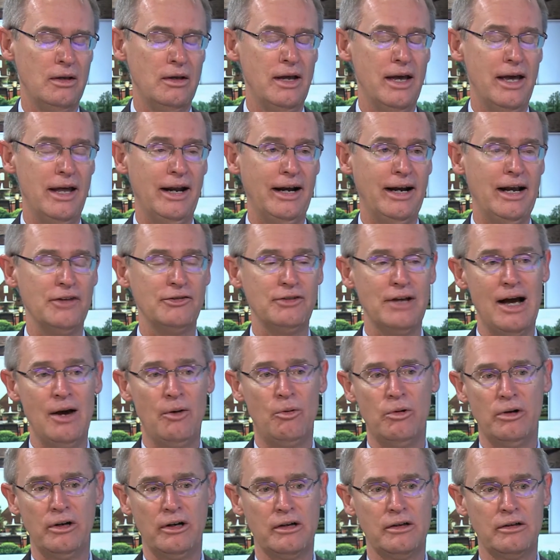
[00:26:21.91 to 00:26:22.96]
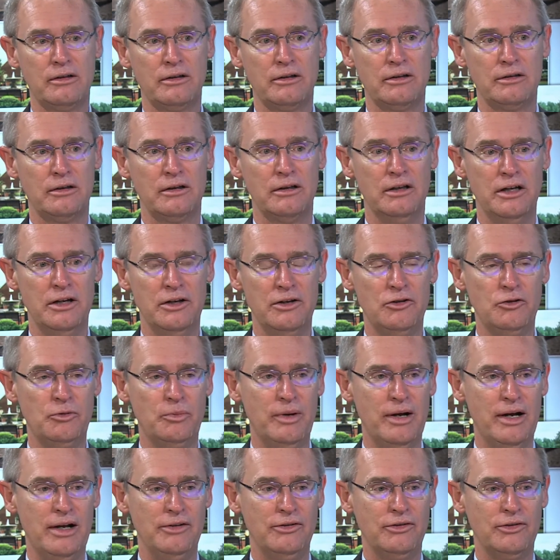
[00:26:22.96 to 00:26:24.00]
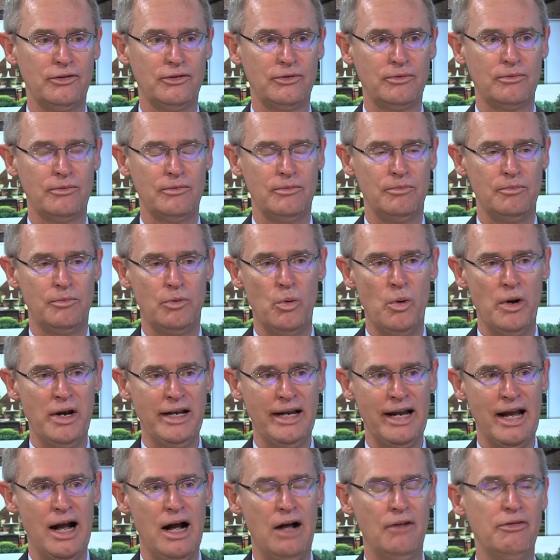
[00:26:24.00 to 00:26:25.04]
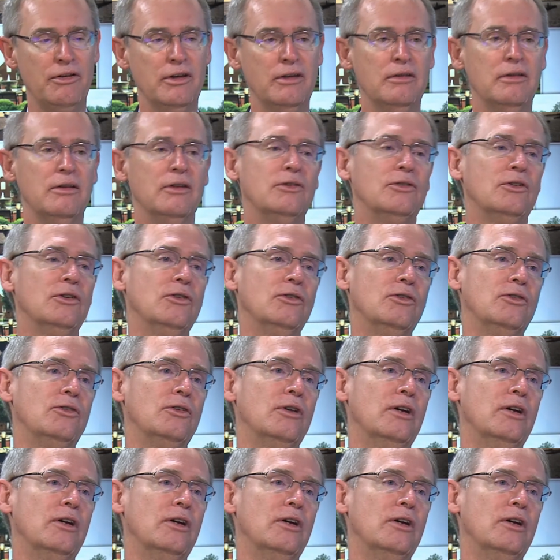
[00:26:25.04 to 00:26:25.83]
And I guess I want to close by just pointing out that this is,